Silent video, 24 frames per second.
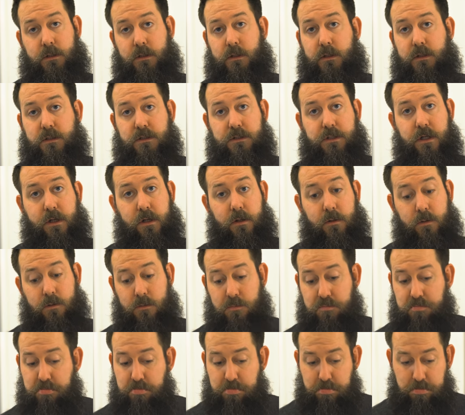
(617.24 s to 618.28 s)
So
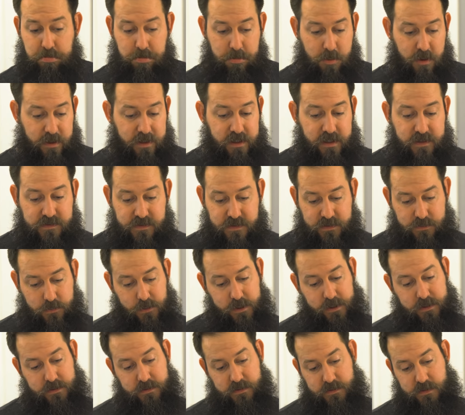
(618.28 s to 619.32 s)
one of the easiest
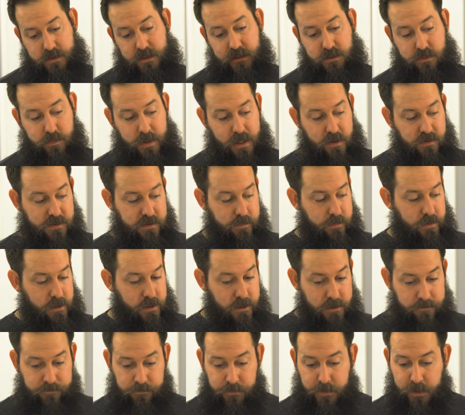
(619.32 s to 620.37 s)
ways is your power
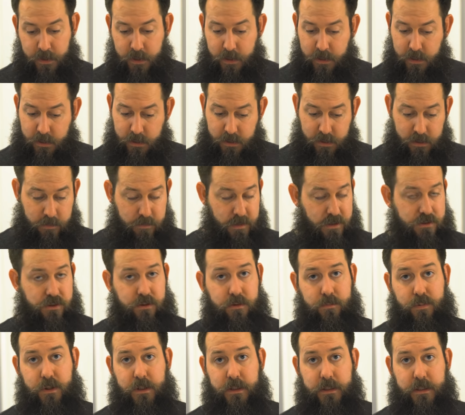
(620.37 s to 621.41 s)
supply. Make sure
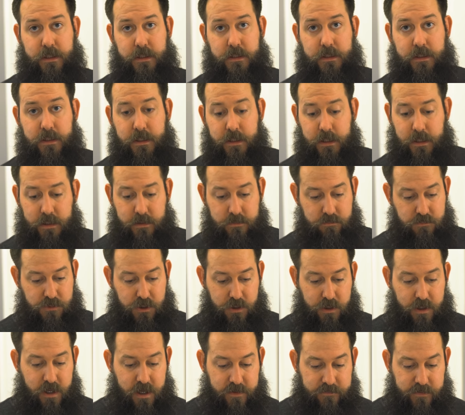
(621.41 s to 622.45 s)
you plug it in,
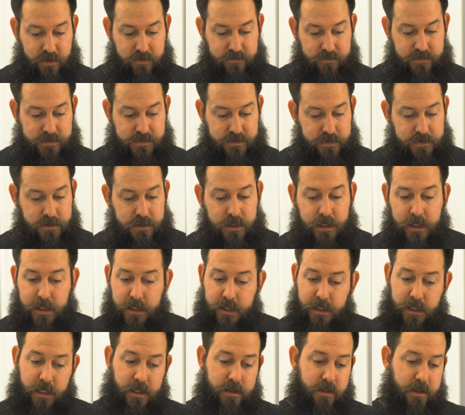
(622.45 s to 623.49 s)
turn it off obviously,
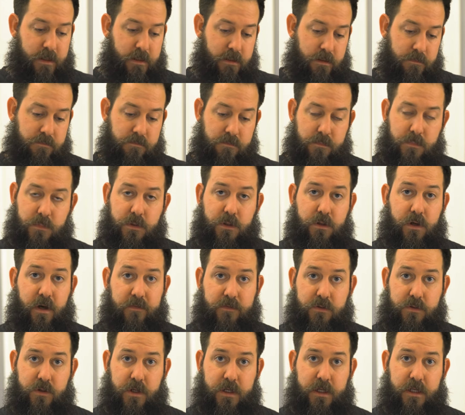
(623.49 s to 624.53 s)
and then you have a
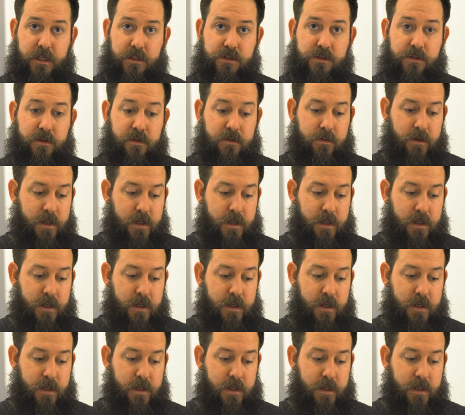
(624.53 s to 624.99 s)
direct connection to the